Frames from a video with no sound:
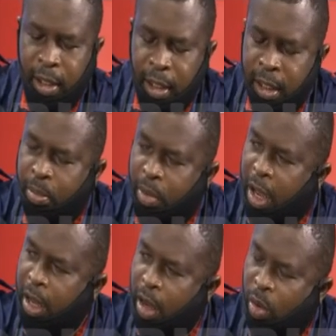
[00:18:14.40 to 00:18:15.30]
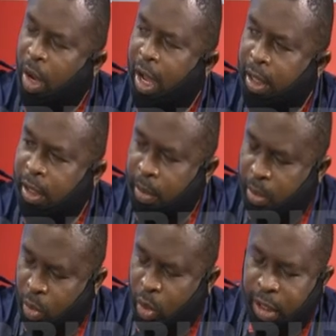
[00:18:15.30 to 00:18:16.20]
in black and white,
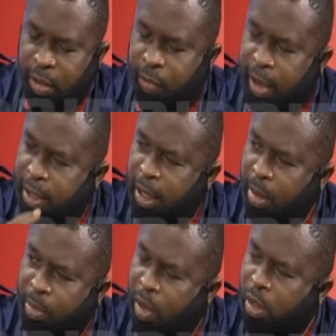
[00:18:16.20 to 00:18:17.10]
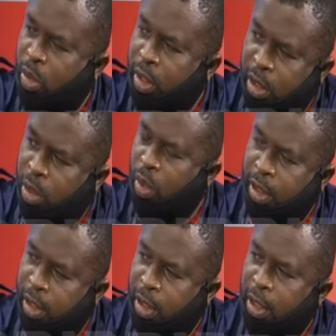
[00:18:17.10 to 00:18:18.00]
21st April
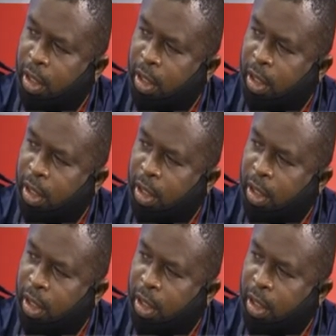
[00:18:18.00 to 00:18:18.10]
2020,